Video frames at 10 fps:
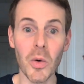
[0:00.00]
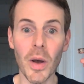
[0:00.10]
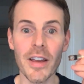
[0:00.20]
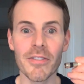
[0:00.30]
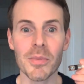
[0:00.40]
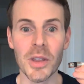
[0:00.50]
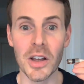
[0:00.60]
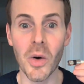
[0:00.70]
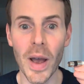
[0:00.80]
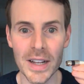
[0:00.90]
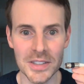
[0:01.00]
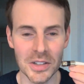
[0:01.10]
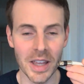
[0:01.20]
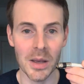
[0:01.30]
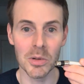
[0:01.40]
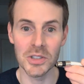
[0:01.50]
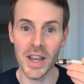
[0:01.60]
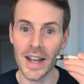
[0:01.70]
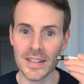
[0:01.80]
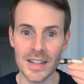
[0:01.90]
away from the coaxial cable
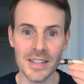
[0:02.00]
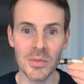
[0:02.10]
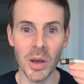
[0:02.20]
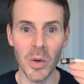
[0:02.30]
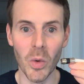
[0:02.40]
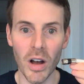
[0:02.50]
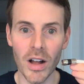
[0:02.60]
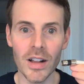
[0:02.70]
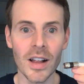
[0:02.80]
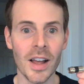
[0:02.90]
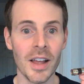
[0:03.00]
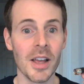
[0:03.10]
jack that's in my wall,